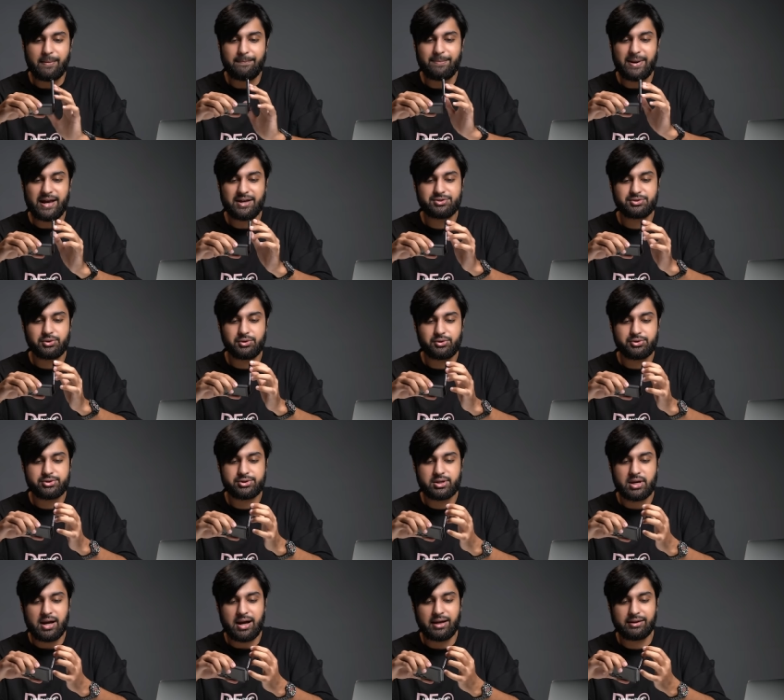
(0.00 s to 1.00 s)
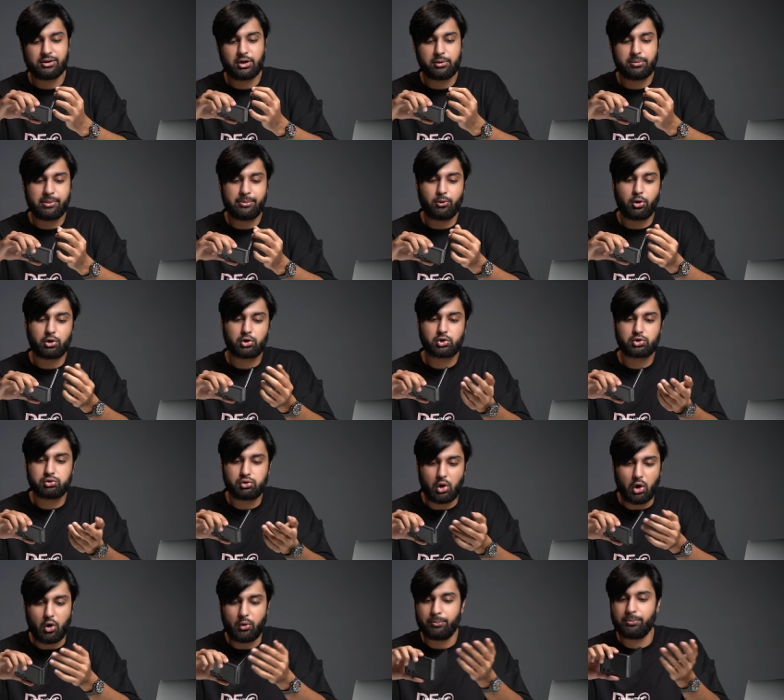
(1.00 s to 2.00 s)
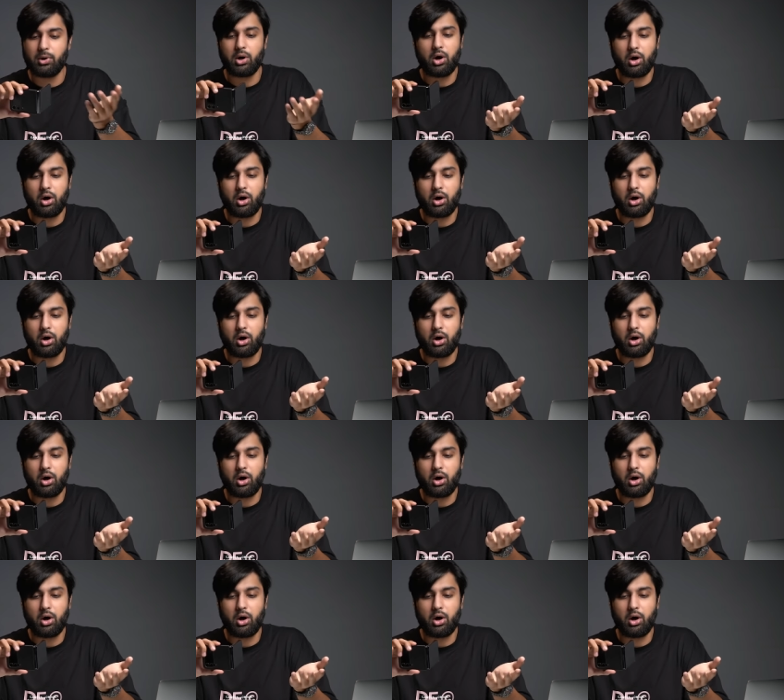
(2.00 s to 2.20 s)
bezels a little bit more chrome.